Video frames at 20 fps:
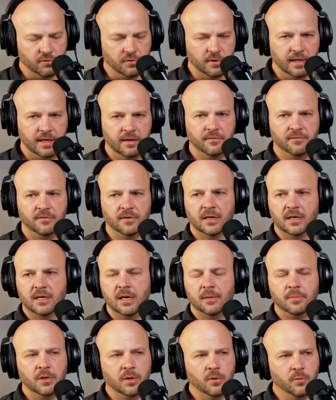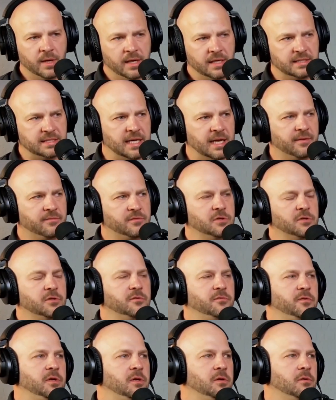grief, and a couple of weeks
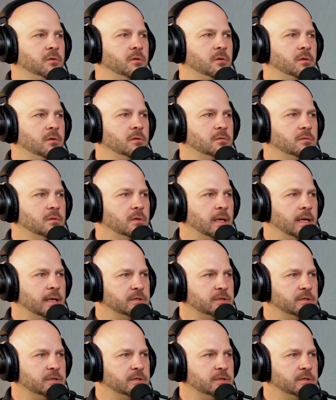after the funeral,